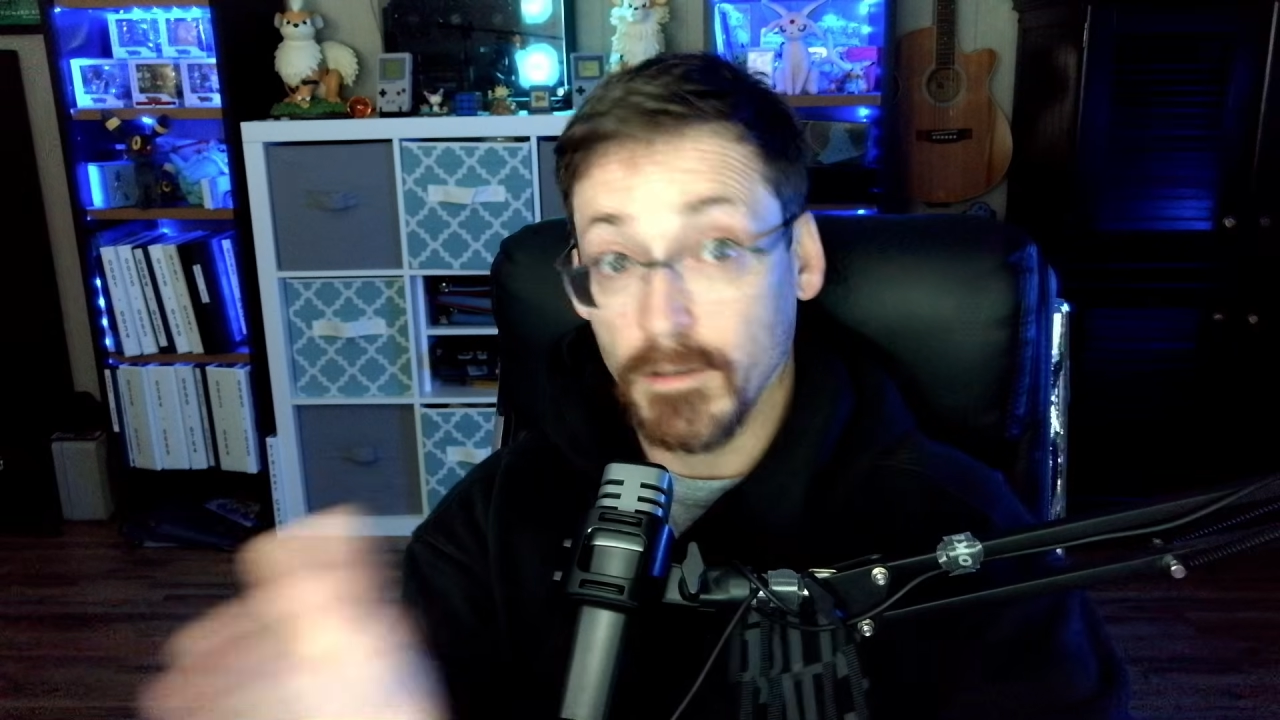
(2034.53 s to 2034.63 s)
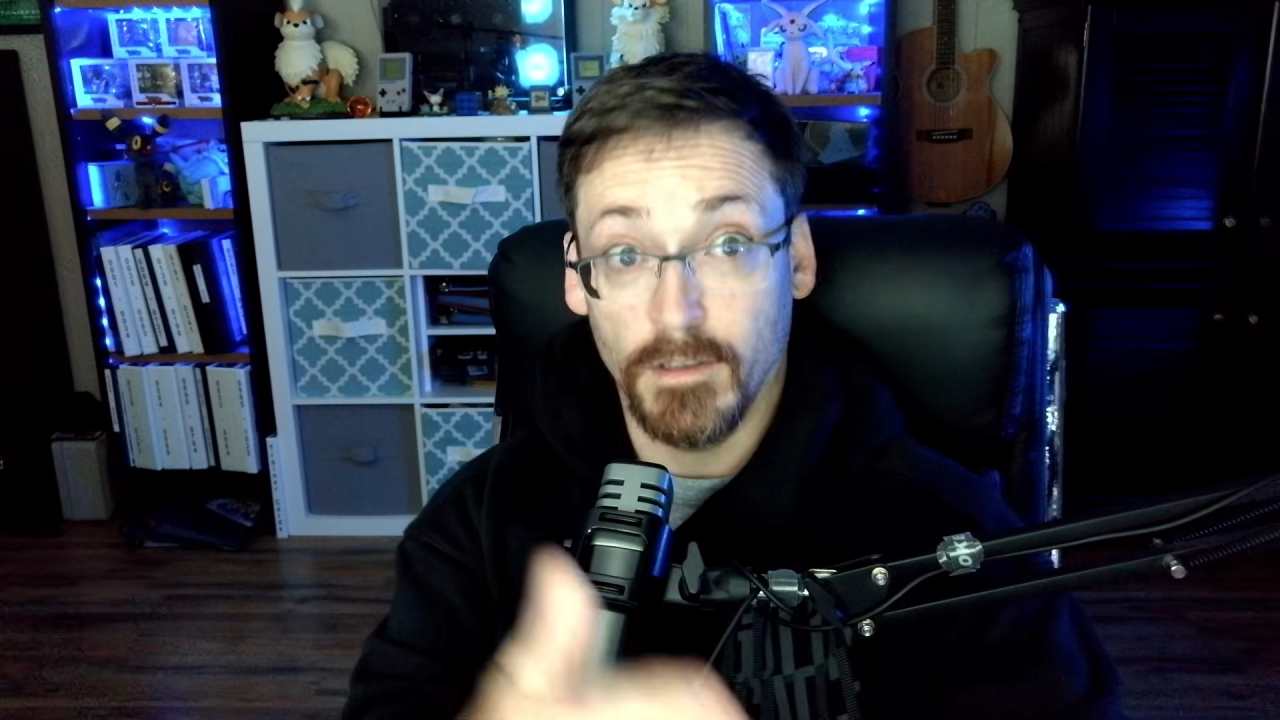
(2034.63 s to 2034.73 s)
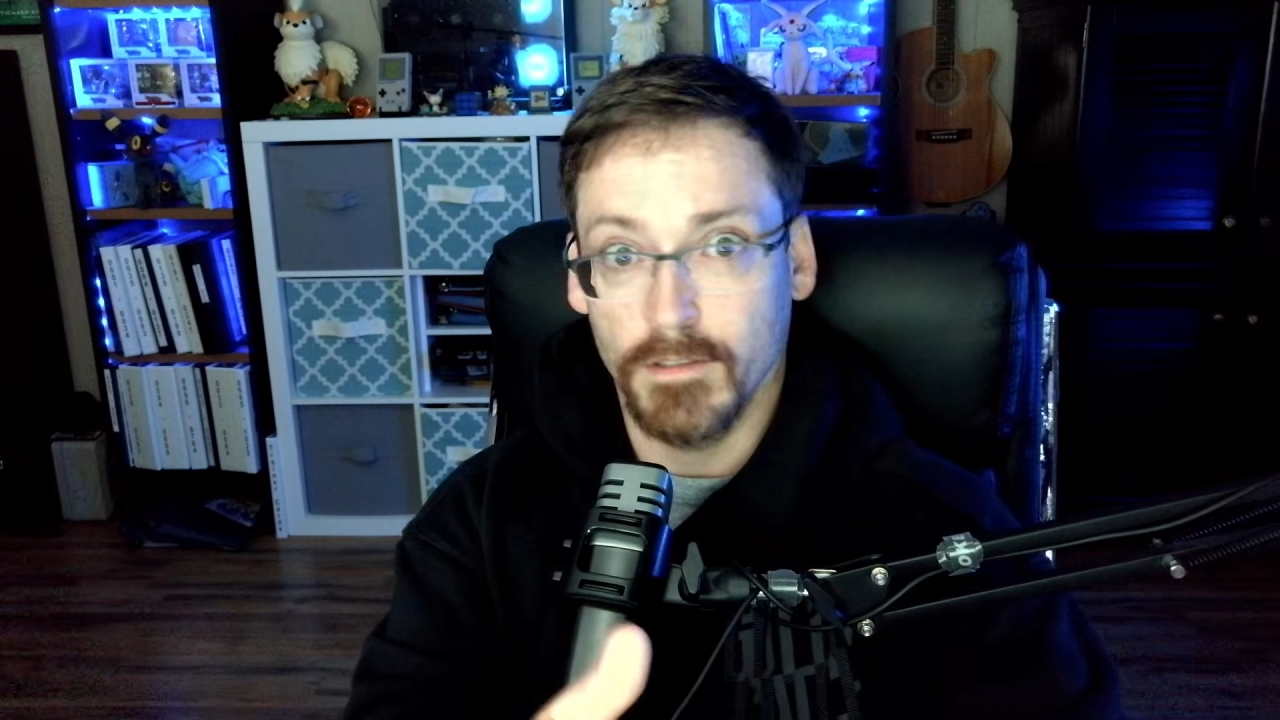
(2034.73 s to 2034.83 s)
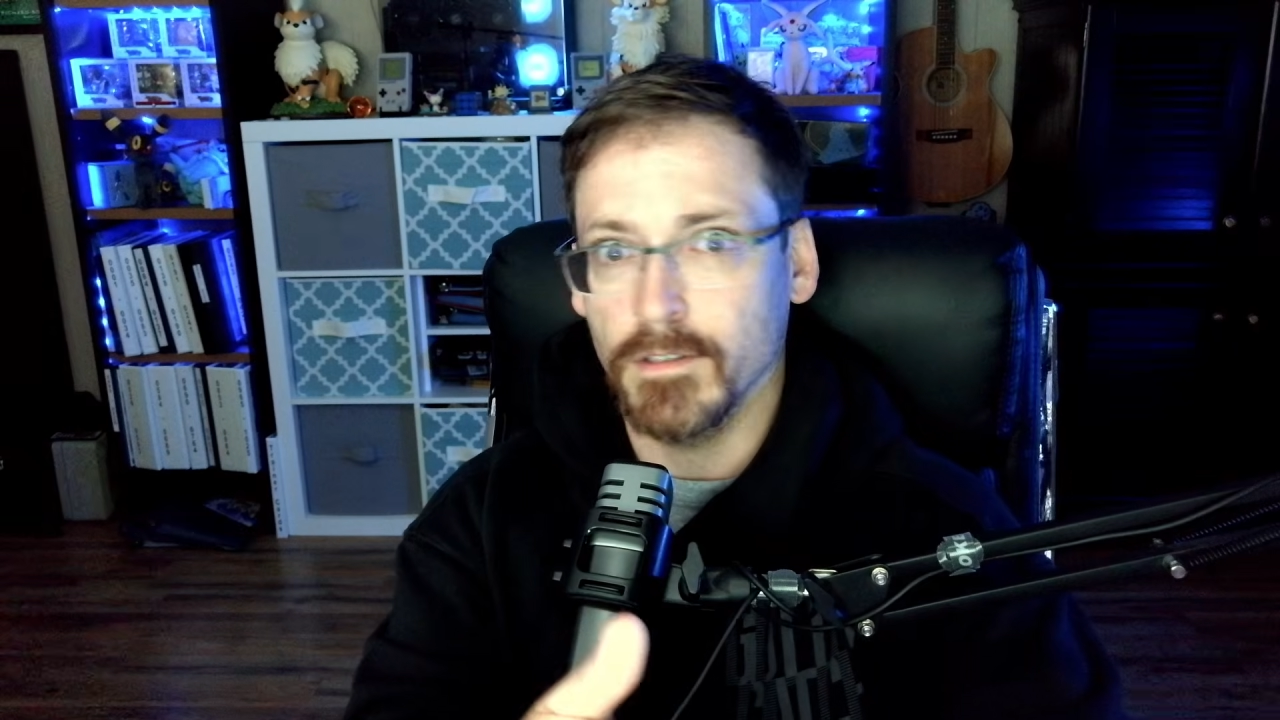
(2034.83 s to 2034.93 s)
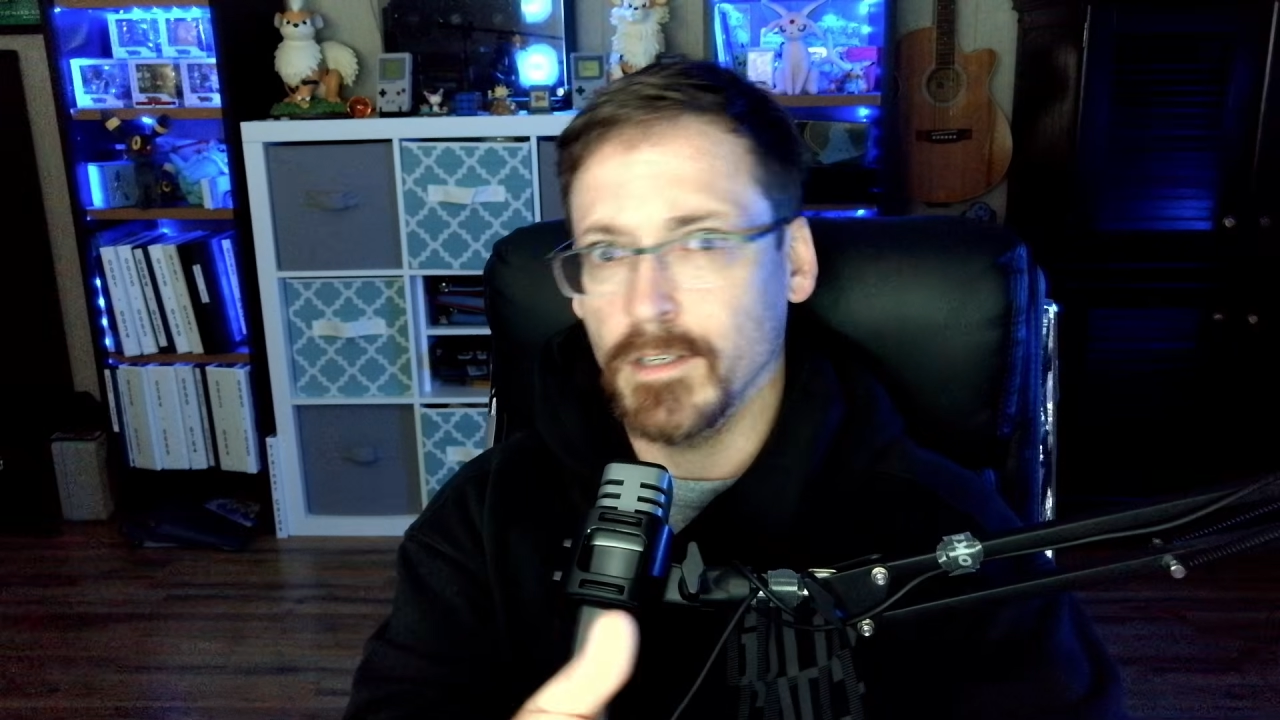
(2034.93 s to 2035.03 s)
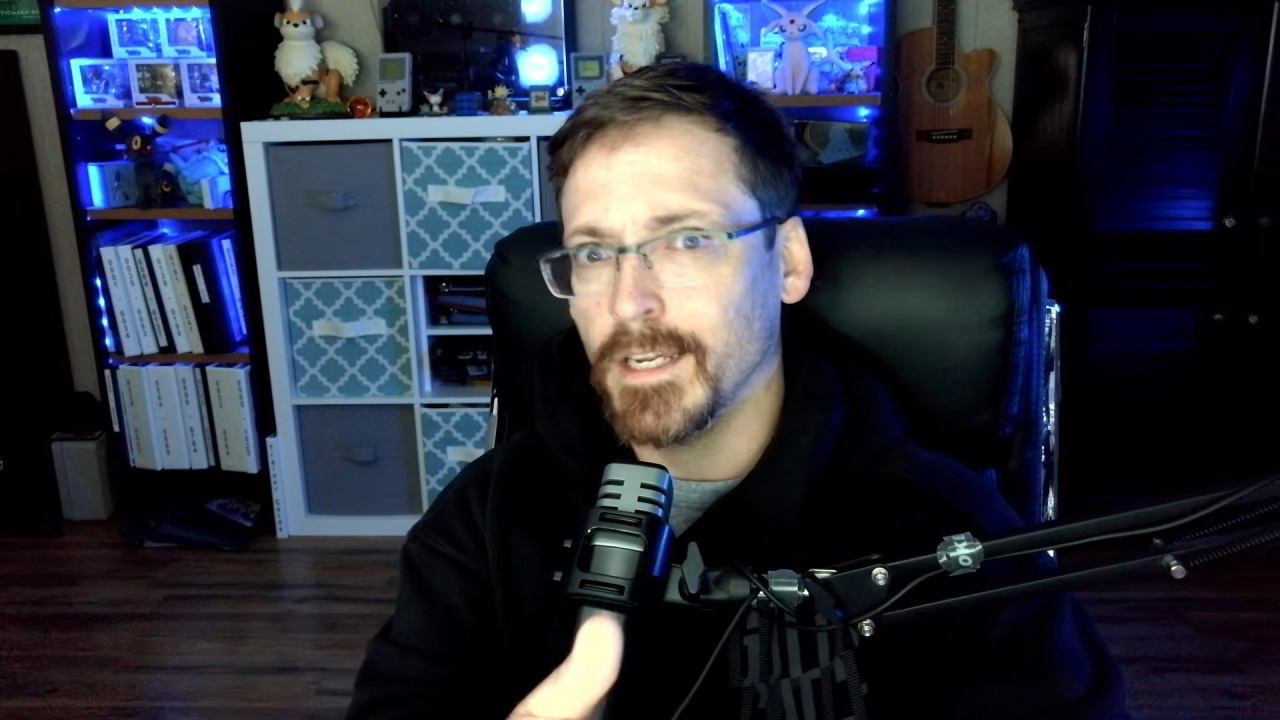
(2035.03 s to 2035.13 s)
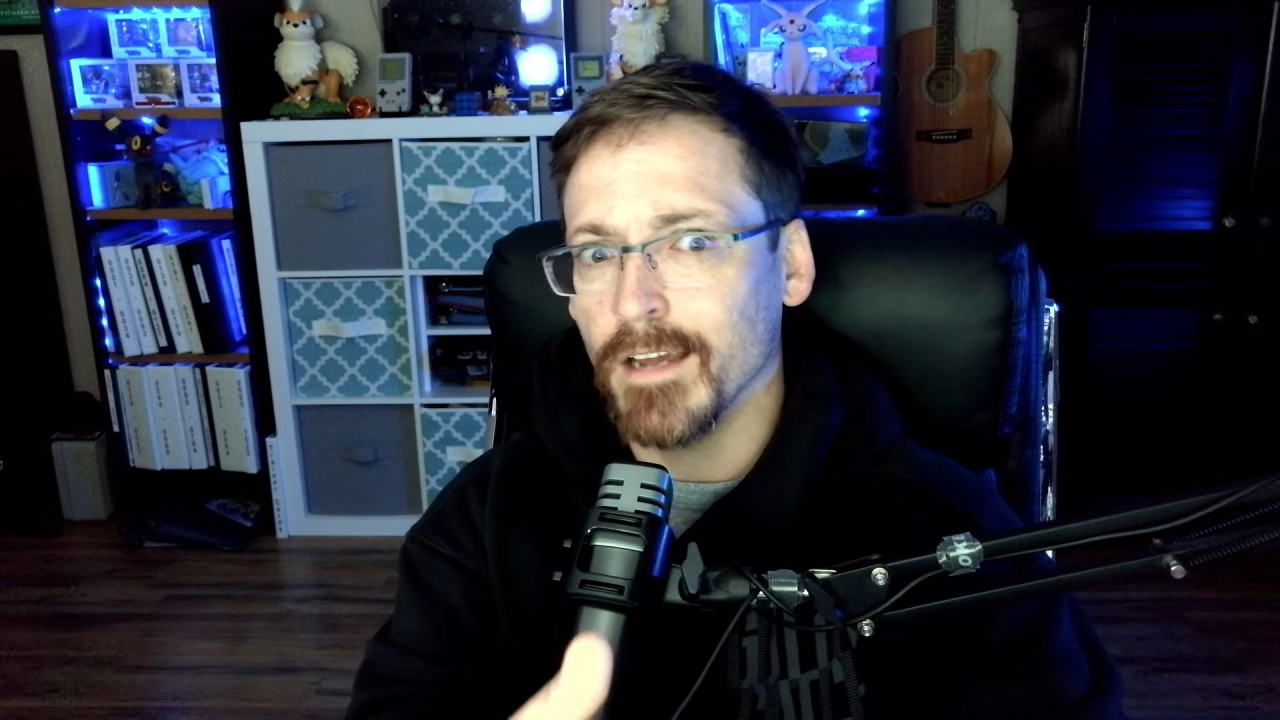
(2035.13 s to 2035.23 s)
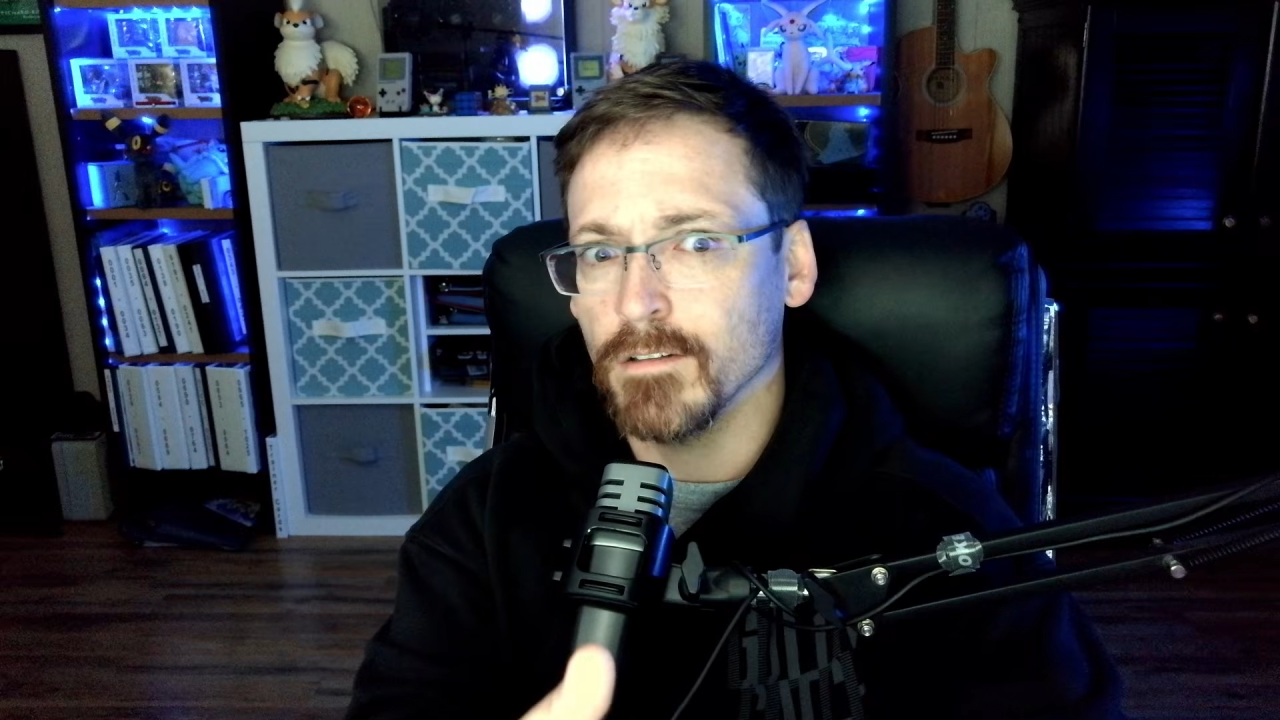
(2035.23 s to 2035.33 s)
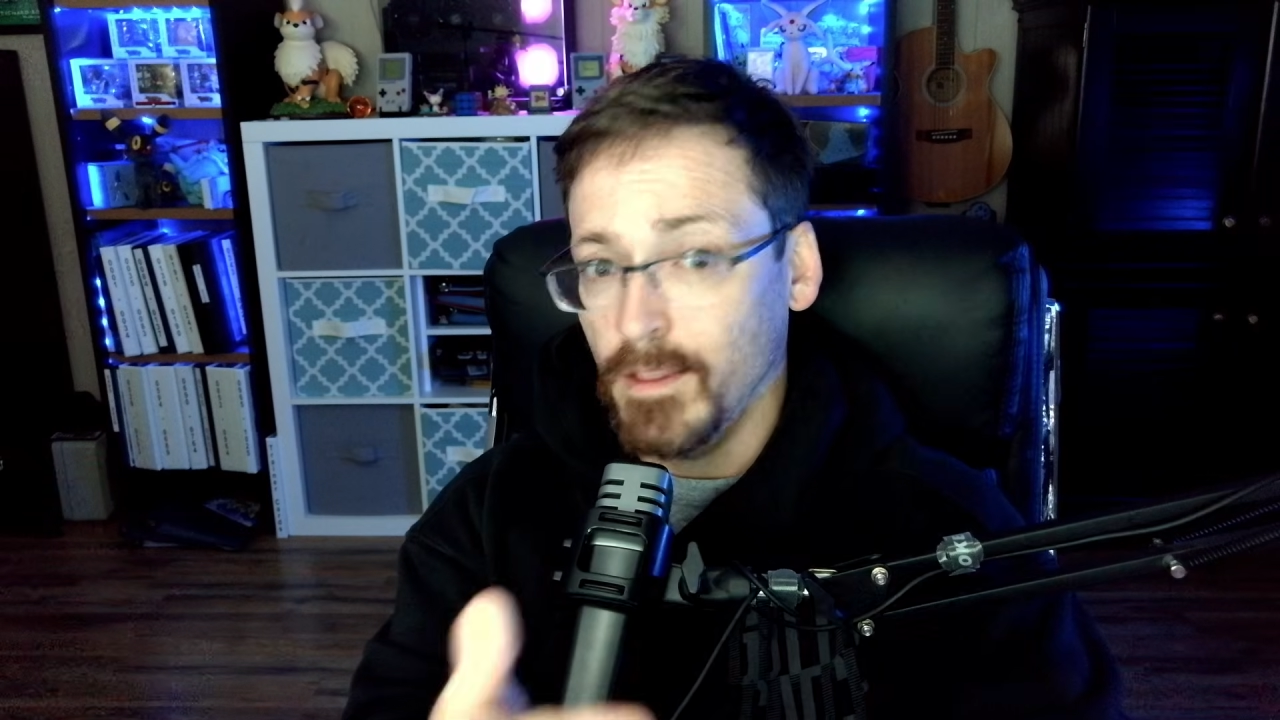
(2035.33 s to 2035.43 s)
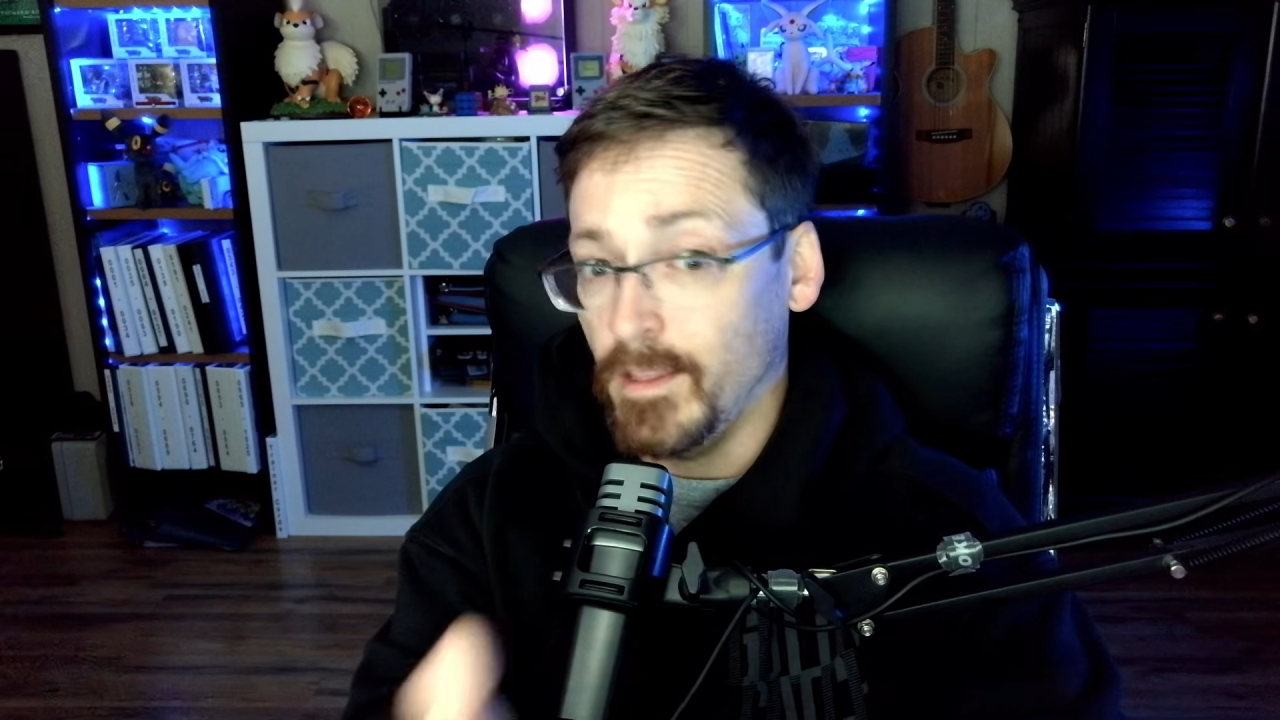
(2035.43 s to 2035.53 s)
is an
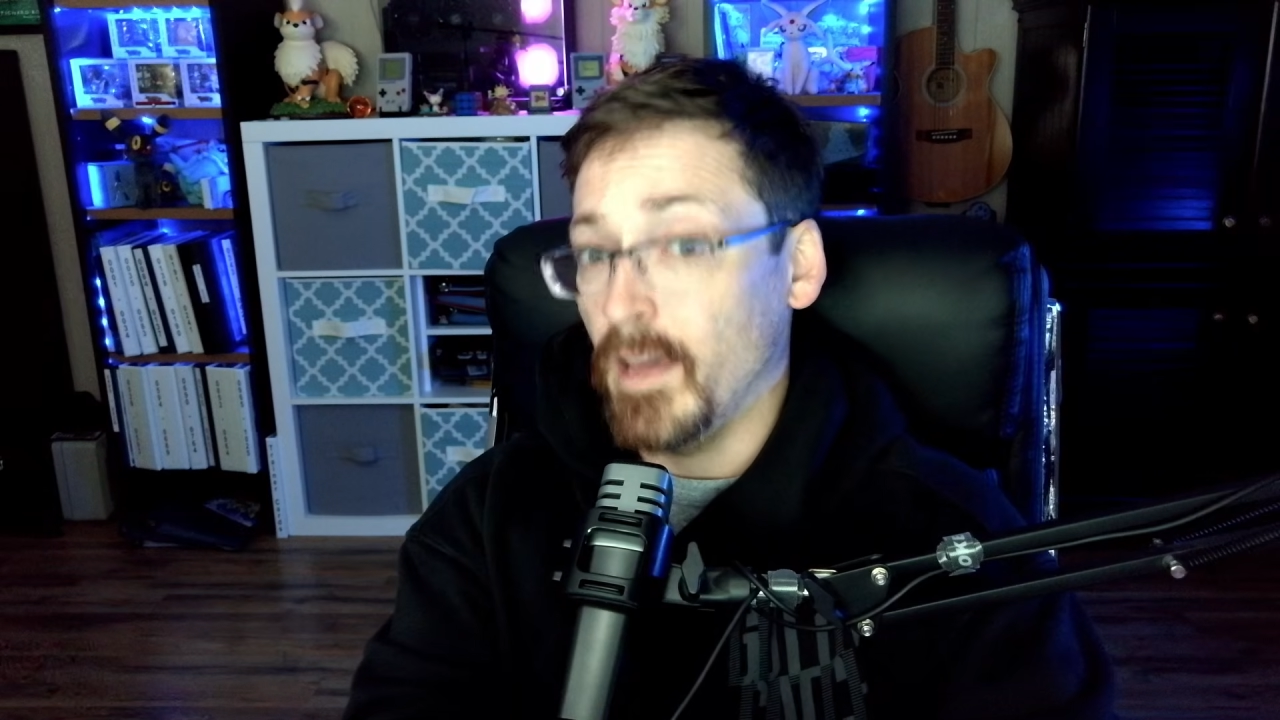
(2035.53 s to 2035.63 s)
accountant.